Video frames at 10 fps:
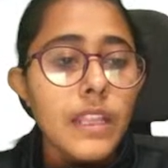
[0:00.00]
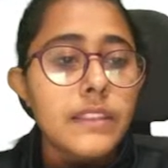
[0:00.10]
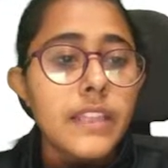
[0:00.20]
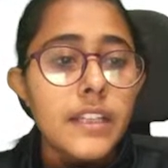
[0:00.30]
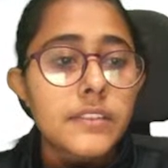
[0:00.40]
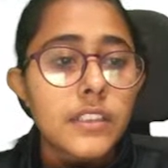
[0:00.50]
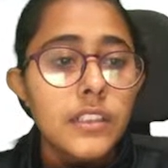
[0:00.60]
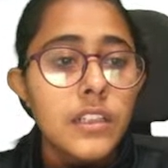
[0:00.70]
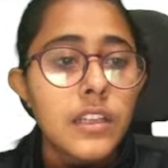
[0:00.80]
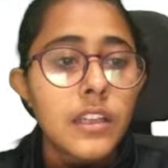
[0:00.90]
there is a
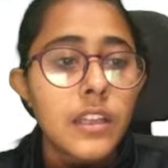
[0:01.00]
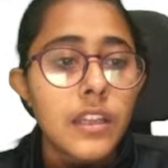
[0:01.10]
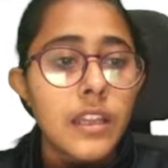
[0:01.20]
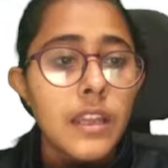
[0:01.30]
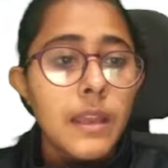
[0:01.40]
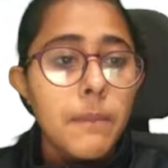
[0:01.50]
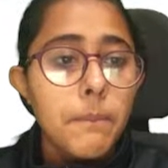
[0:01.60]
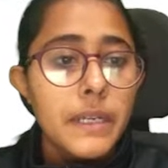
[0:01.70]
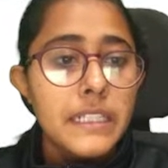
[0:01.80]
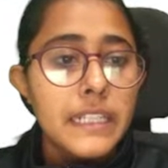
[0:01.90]

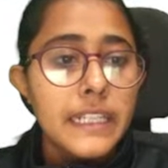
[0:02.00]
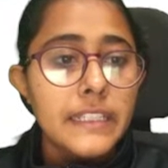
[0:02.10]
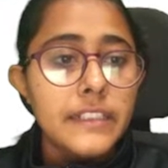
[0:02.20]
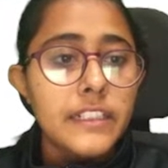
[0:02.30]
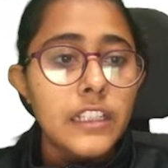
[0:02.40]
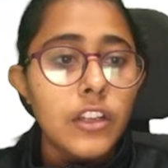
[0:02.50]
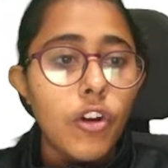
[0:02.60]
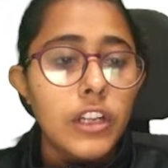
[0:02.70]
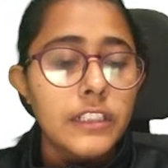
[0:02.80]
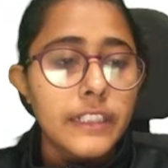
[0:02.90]
material
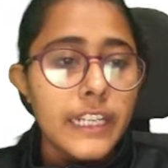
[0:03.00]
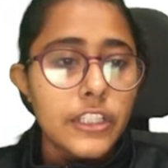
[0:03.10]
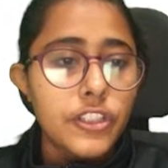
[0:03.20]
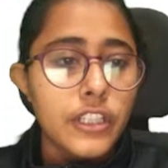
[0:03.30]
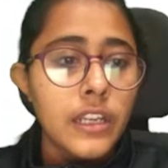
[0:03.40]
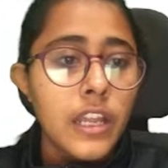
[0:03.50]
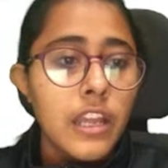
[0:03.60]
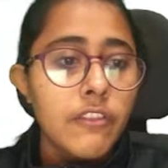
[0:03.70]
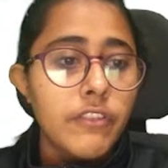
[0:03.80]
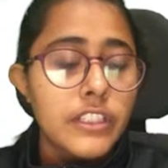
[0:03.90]
alteration
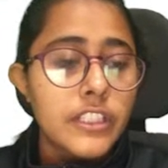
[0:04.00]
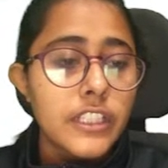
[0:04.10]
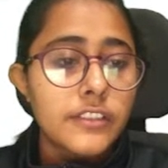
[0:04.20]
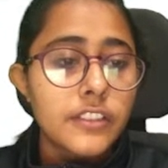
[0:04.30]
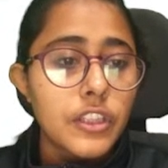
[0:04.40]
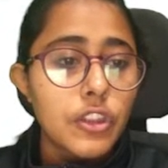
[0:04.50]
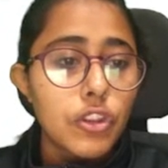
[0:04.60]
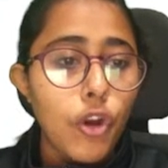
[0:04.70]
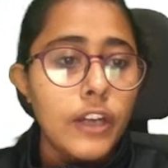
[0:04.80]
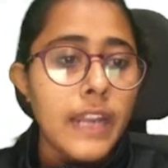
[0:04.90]
which is
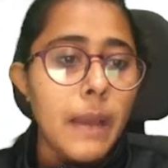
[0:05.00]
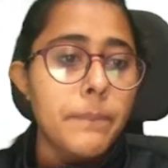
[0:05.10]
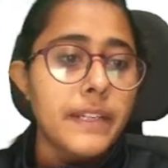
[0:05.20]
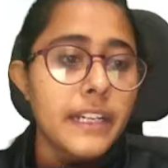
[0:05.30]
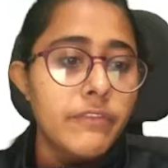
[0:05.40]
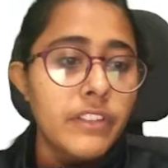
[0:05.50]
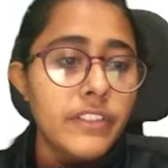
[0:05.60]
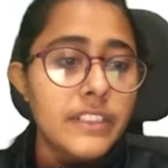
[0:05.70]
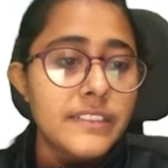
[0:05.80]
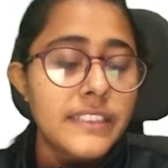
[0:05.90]
not apparent. We
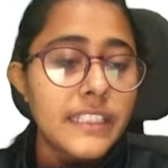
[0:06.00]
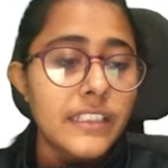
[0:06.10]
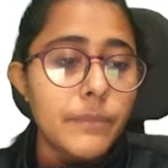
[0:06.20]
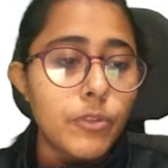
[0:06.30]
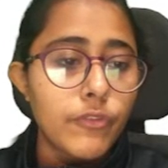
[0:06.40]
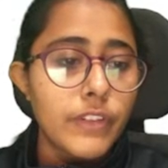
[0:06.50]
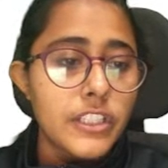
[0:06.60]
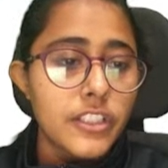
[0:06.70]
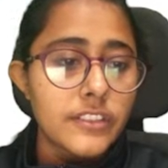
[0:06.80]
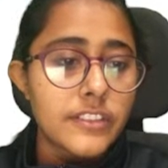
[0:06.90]
will see the
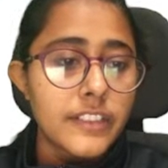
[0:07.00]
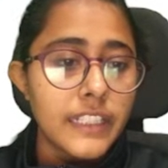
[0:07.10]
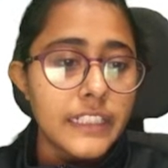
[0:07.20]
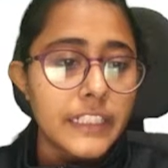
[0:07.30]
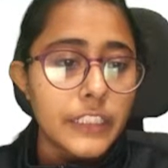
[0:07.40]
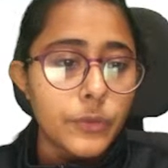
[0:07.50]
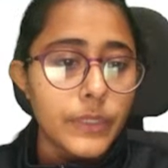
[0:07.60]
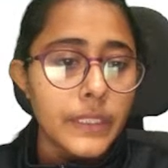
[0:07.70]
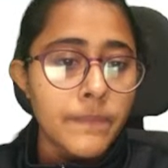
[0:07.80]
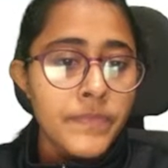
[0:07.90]
provisions related to
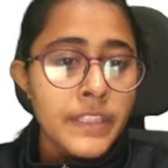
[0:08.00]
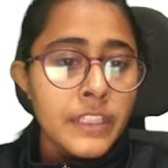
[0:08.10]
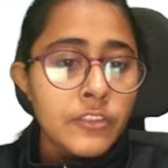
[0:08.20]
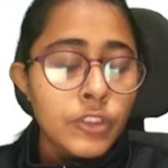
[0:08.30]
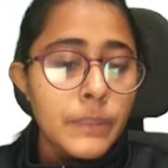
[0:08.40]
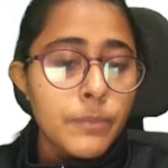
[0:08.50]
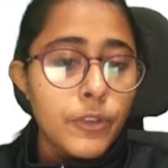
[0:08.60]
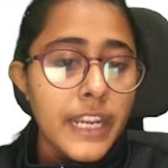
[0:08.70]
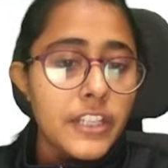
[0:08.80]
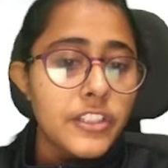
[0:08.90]
it. So the
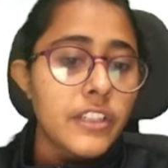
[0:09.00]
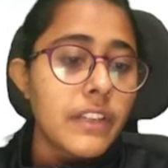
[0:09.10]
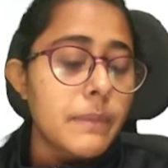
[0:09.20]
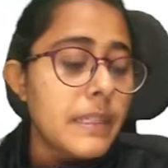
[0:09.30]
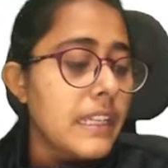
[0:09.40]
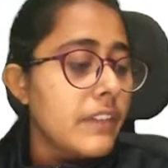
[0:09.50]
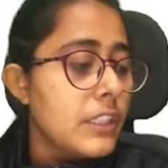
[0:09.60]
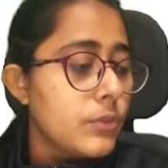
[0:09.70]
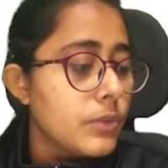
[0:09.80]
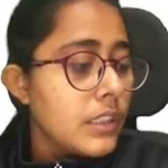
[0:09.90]
protection will be given
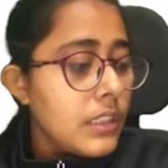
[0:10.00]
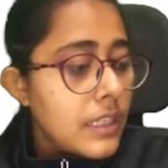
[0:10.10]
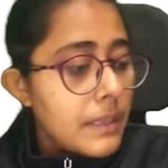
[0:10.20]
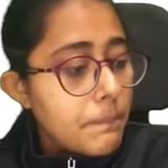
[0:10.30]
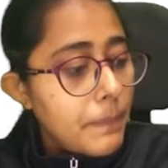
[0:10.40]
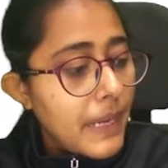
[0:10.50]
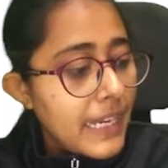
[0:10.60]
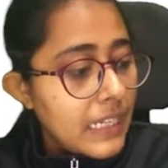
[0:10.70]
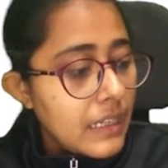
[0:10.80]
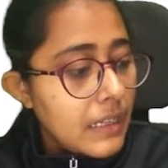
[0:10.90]
to the
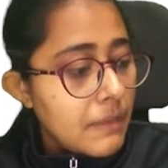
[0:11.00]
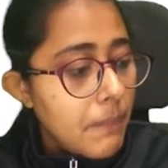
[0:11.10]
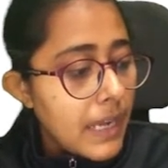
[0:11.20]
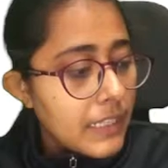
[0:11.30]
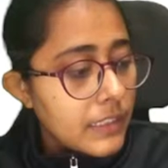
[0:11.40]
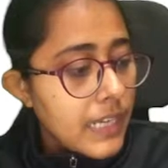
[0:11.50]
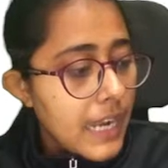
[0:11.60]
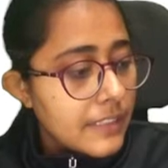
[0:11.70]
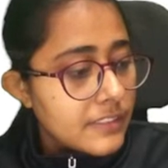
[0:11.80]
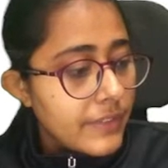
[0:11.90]
paying banker
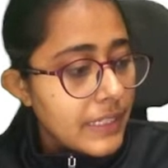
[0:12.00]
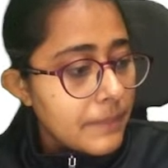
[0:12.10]
as well.